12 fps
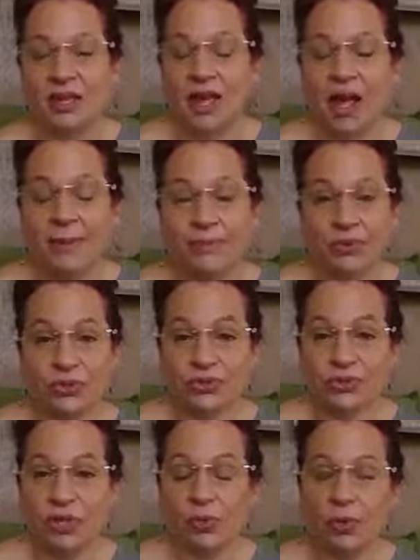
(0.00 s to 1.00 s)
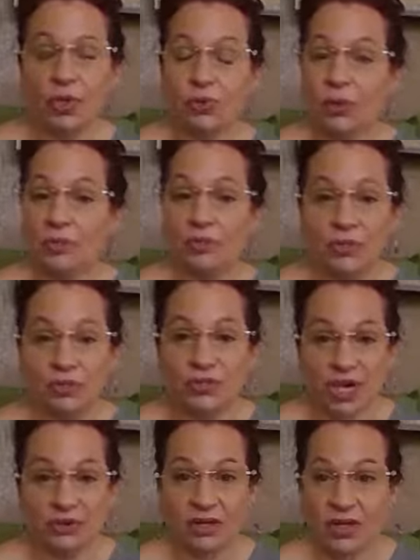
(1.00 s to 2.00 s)
I personally, when we moved
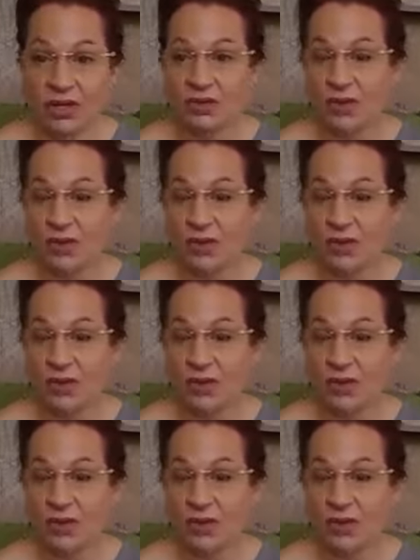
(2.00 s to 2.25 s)
out here,